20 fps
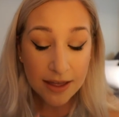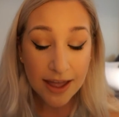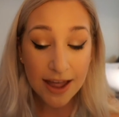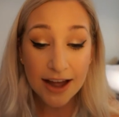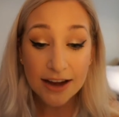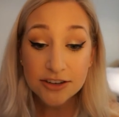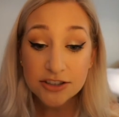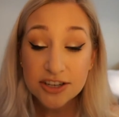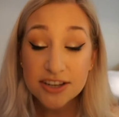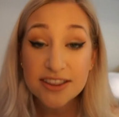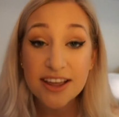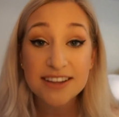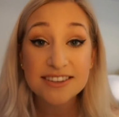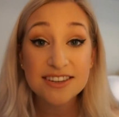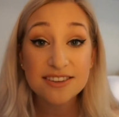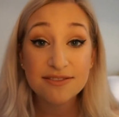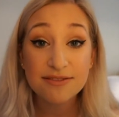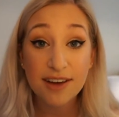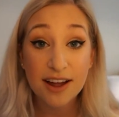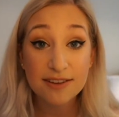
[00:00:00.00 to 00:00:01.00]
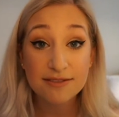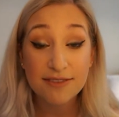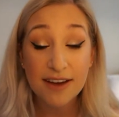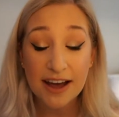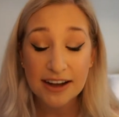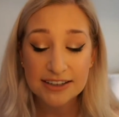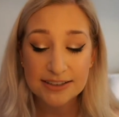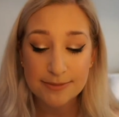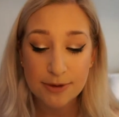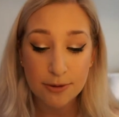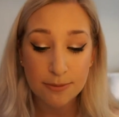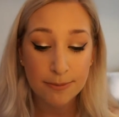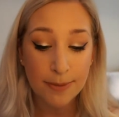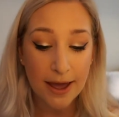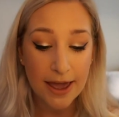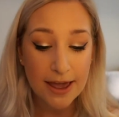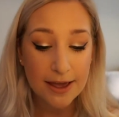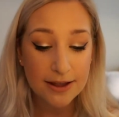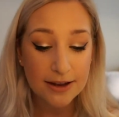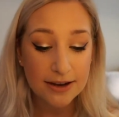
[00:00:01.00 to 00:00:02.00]
Actually, that's a fun fact about
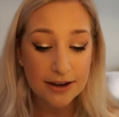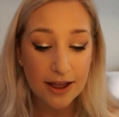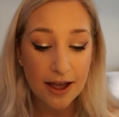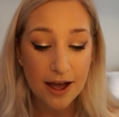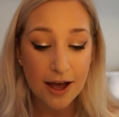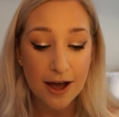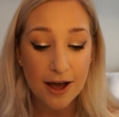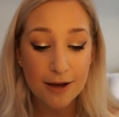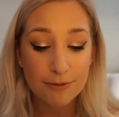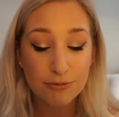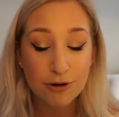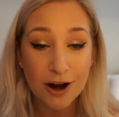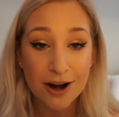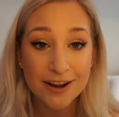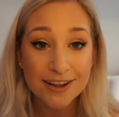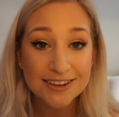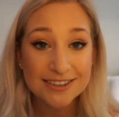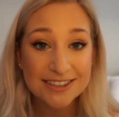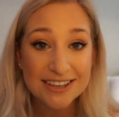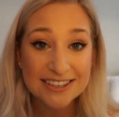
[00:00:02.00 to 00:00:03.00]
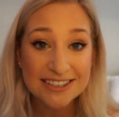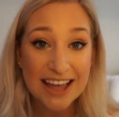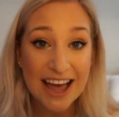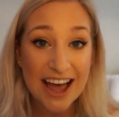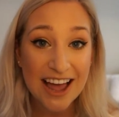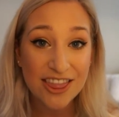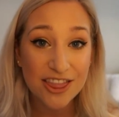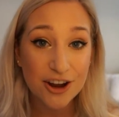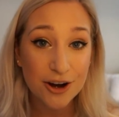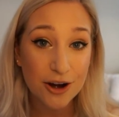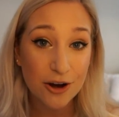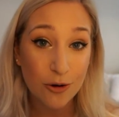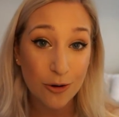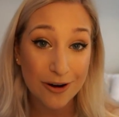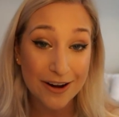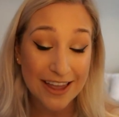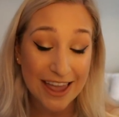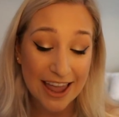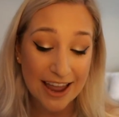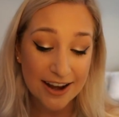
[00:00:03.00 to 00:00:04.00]
Bite products, is that they're
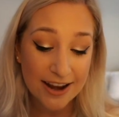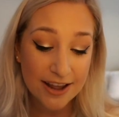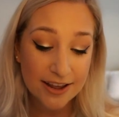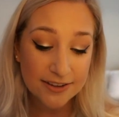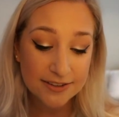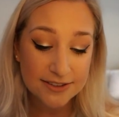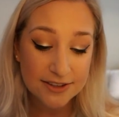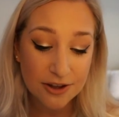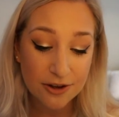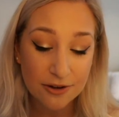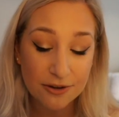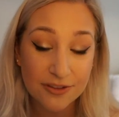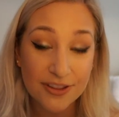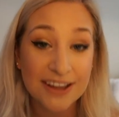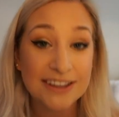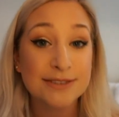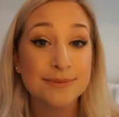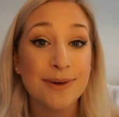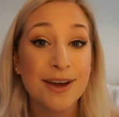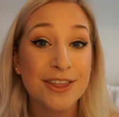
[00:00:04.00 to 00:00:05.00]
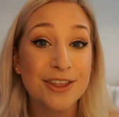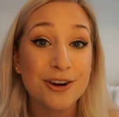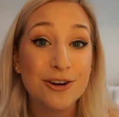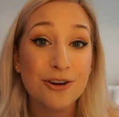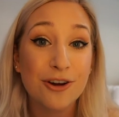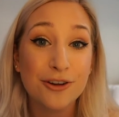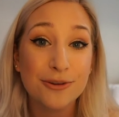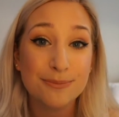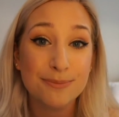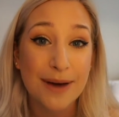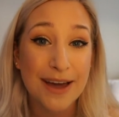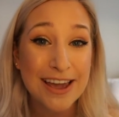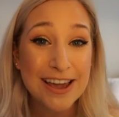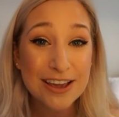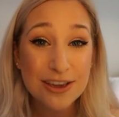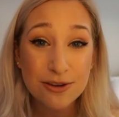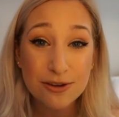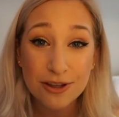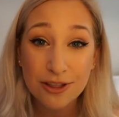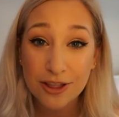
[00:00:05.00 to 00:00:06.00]
organic, so that's why they're called
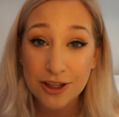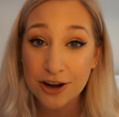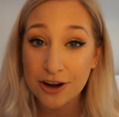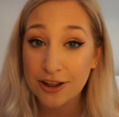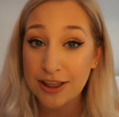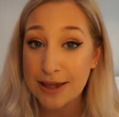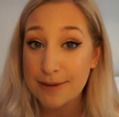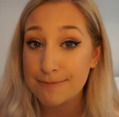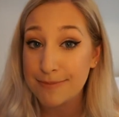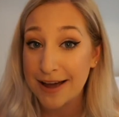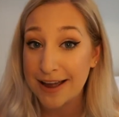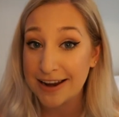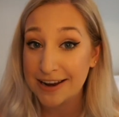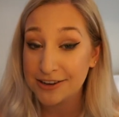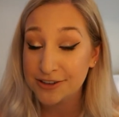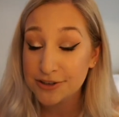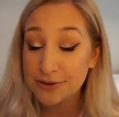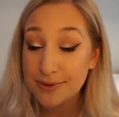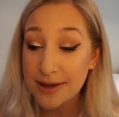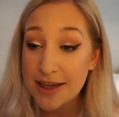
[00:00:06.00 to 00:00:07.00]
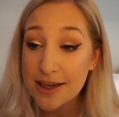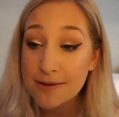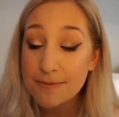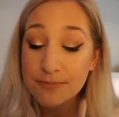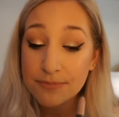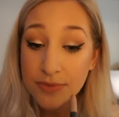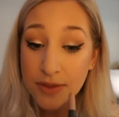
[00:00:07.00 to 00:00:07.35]
Bite. You could literally bite into it.